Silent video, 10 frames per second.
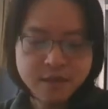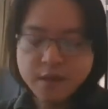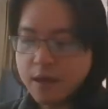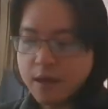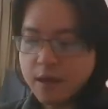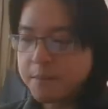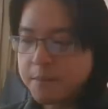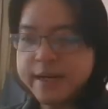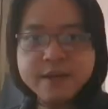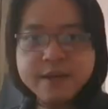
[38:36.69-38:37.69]
But
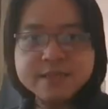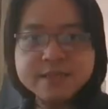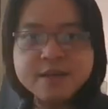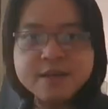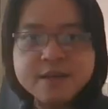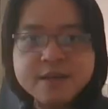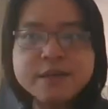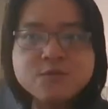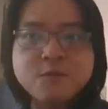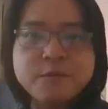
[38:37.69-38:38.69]
now let's go back to
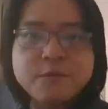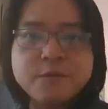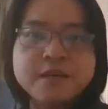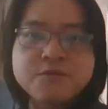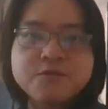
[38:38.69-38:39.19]
what we are trying to do,